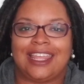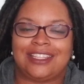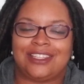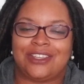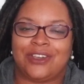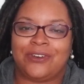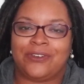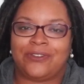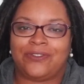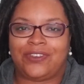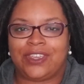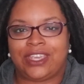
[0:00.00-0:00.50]

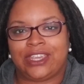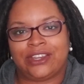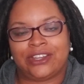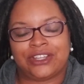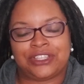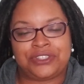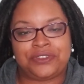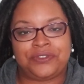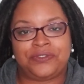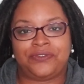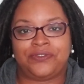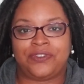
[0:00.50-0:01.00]
don't veer
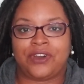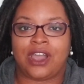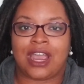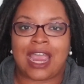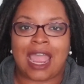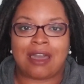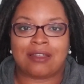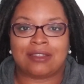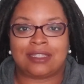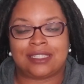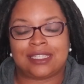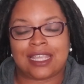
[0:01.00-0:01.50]
too far
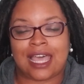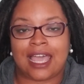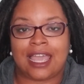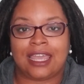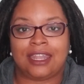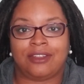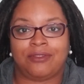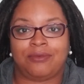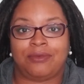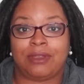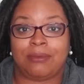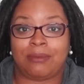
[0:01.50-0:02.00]

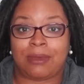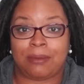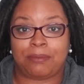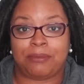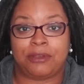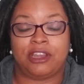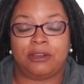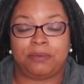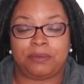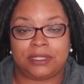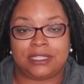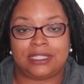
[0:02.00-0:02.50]
outside of what my
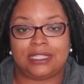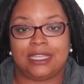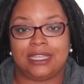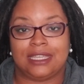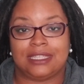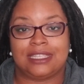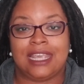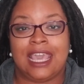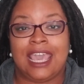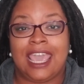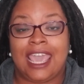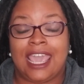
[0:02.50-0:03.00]
purpose is,